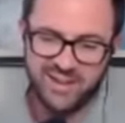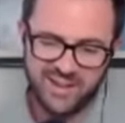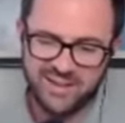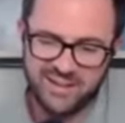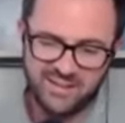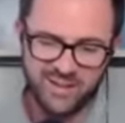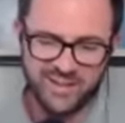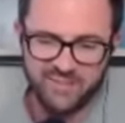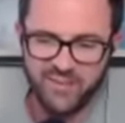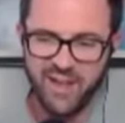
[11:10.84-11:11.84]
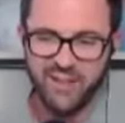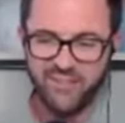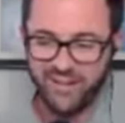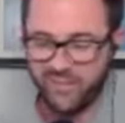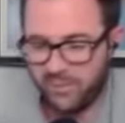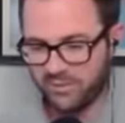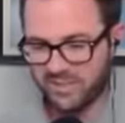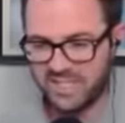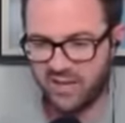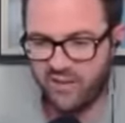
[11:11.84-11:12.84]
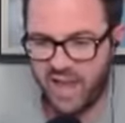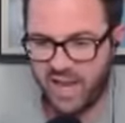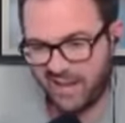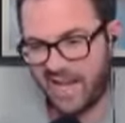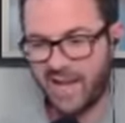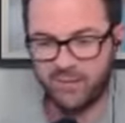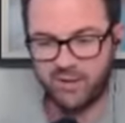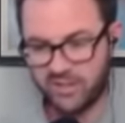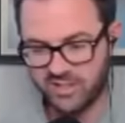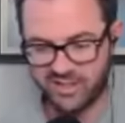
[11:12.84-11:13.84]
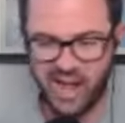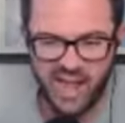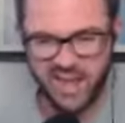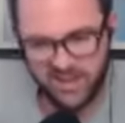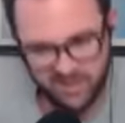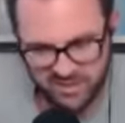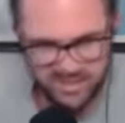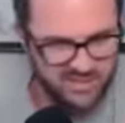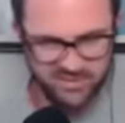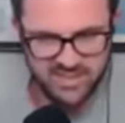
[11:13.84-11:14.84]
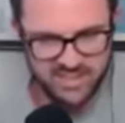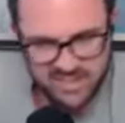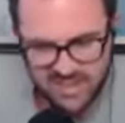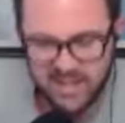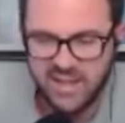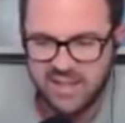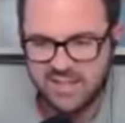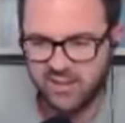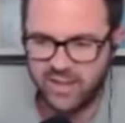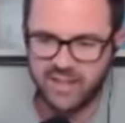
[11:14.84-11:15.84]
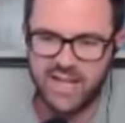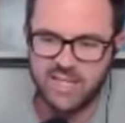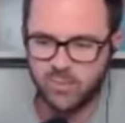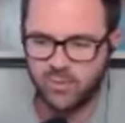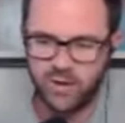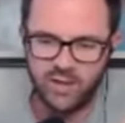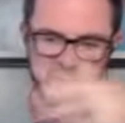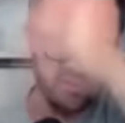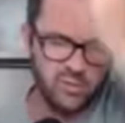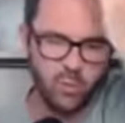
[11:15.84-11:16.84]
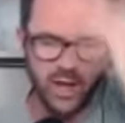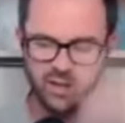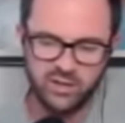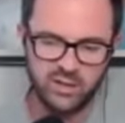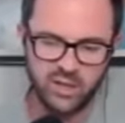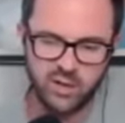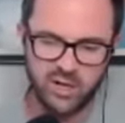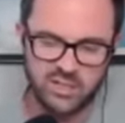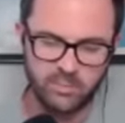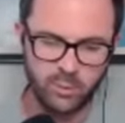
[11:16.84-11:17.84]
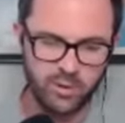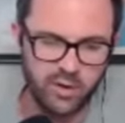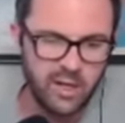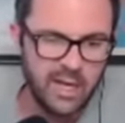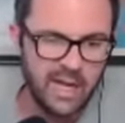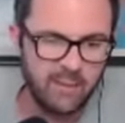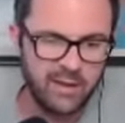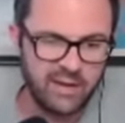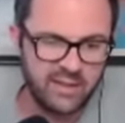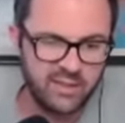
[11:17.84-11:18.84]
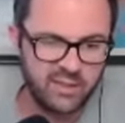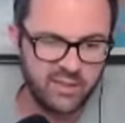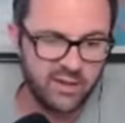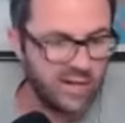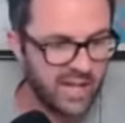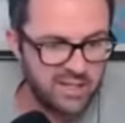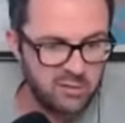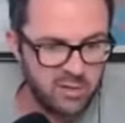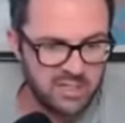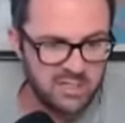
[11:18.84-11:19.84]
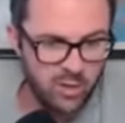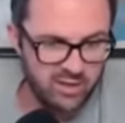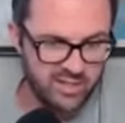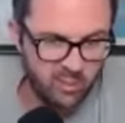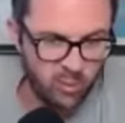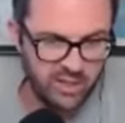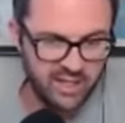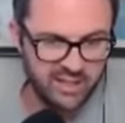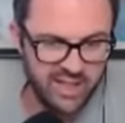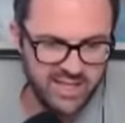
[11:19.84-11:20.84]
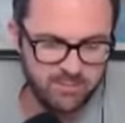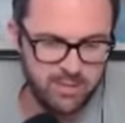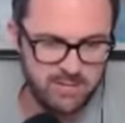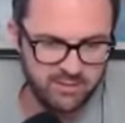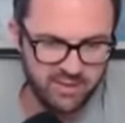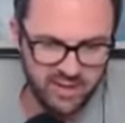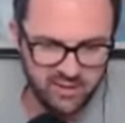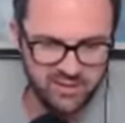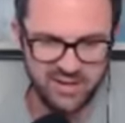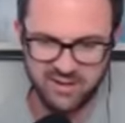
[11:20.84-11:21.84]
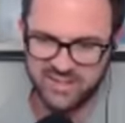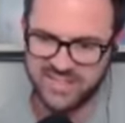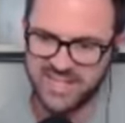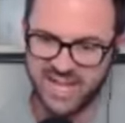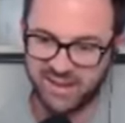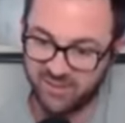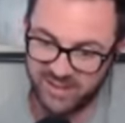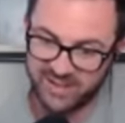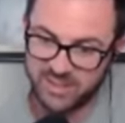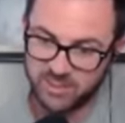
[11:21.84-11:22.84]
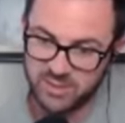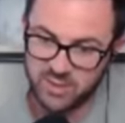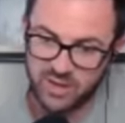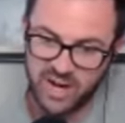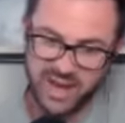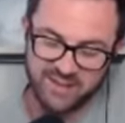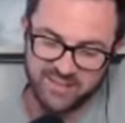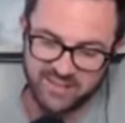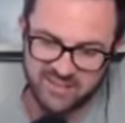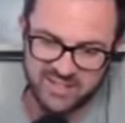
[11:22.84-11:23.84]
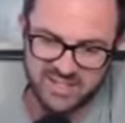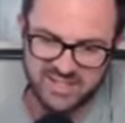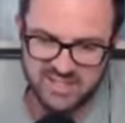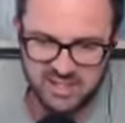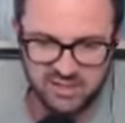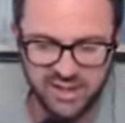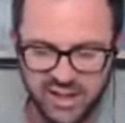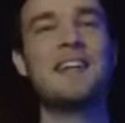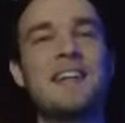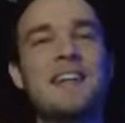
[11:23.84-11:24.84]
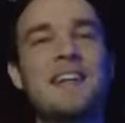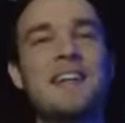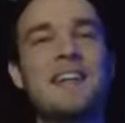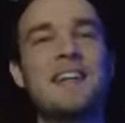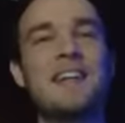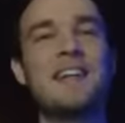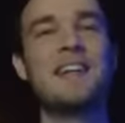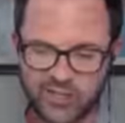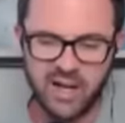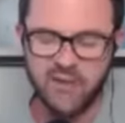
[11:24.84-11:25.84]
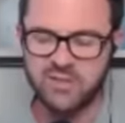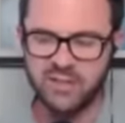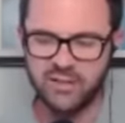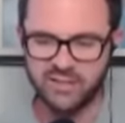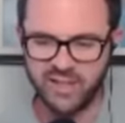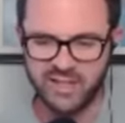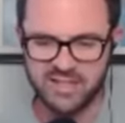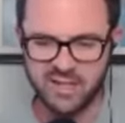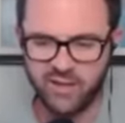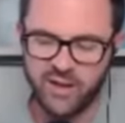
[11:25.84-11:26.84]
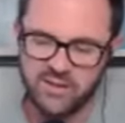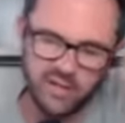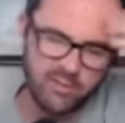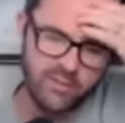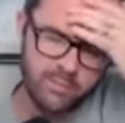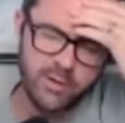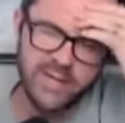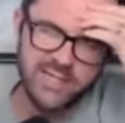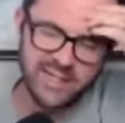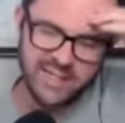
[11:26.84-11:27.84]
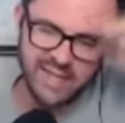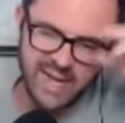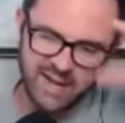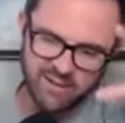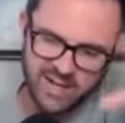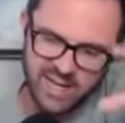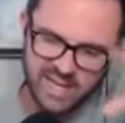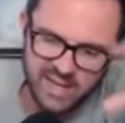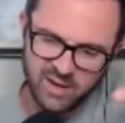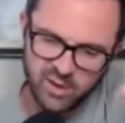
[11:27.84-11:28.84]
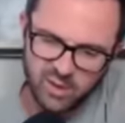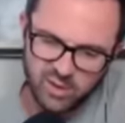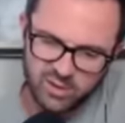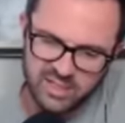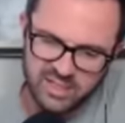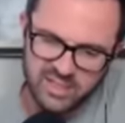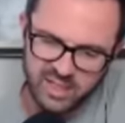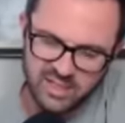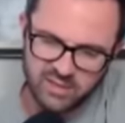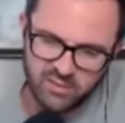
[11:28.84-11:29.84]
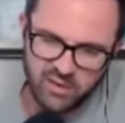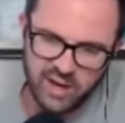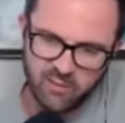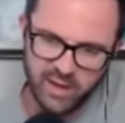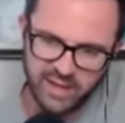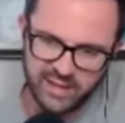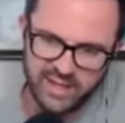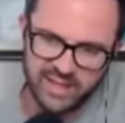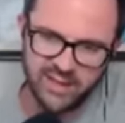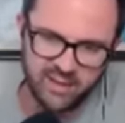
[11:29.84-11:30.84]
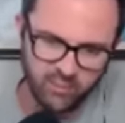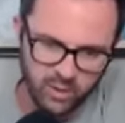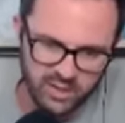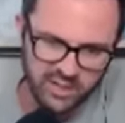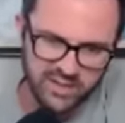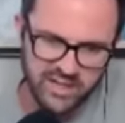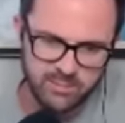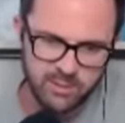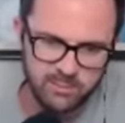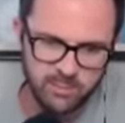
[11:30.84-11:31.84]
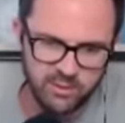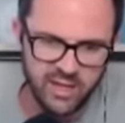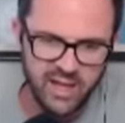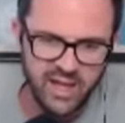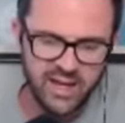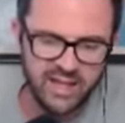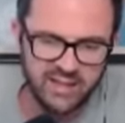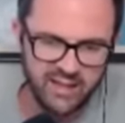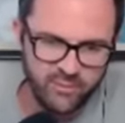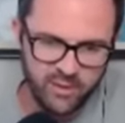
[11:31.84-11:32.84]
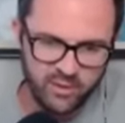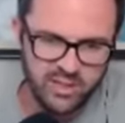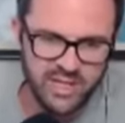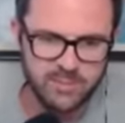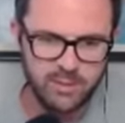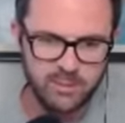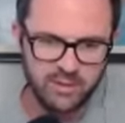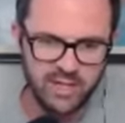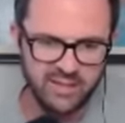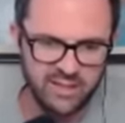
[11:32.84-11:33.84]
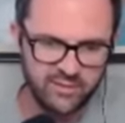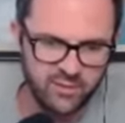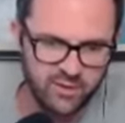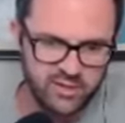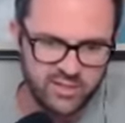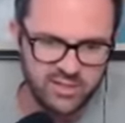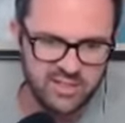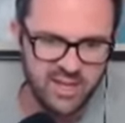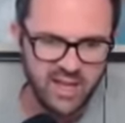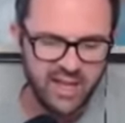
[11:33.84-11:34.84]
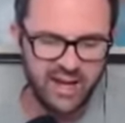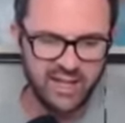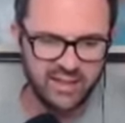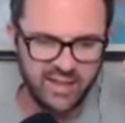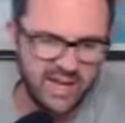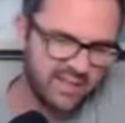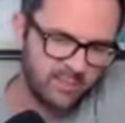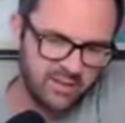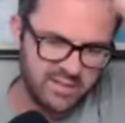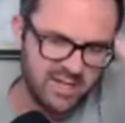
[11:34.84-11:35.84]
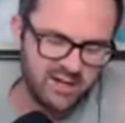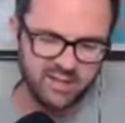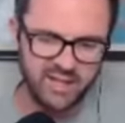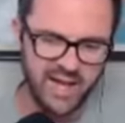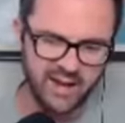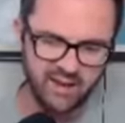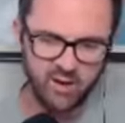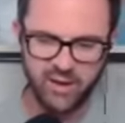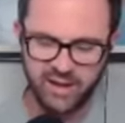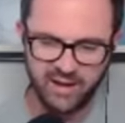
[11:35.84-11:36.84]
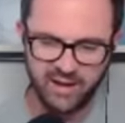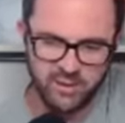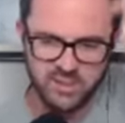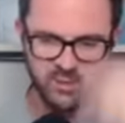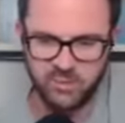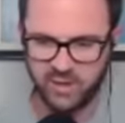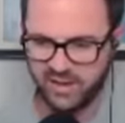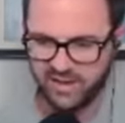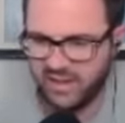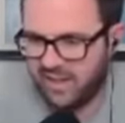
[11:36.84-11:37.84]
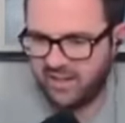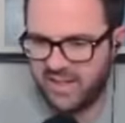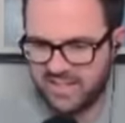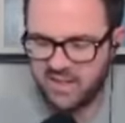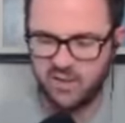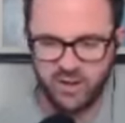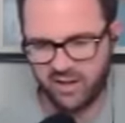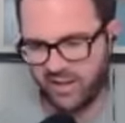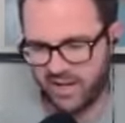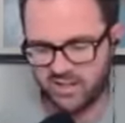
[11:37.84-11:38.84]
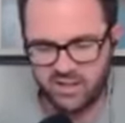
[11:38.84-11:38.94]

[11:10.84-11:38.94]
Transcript: you know what i mean like very few people are self-hating like i'm a christian and i hate christians no one says that so like yeah. that's why they do well across the board I mean, they're not doing as well as like working class people, though. Notice that, like working class people score higher than Christians do. Right. Um, actually I always love to look at these and go, if I was going to run for president, like how would I hit all these things the right way? Like I love working class people and I love middle class people and I love Christians and I like the military a lot. Okay, everyone's with me. You know, like that's how you win an election.